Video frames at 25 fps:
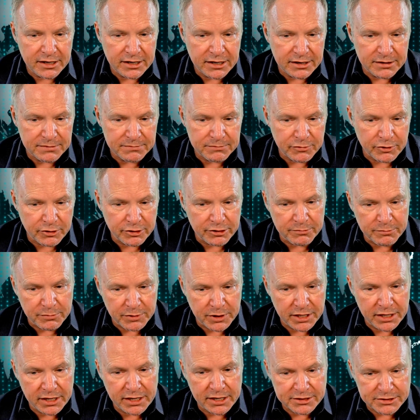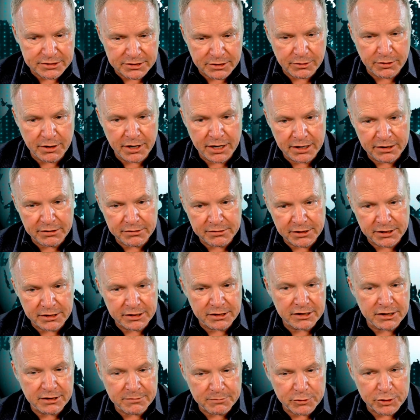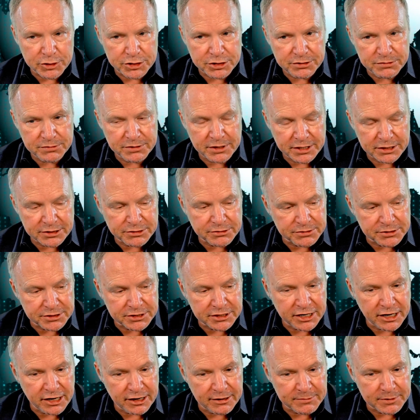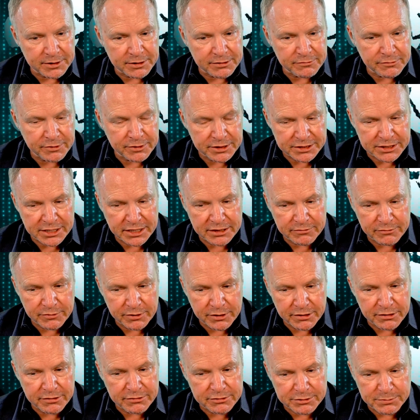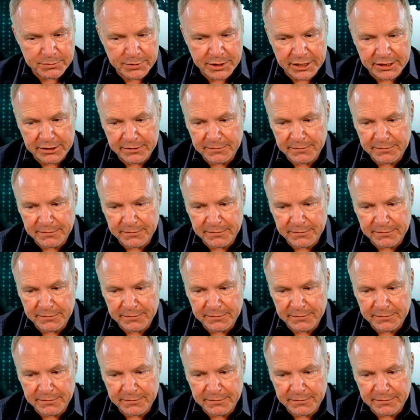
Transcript: Brother B has a crown and a number 2 next to his comment. What is that? What do those mean?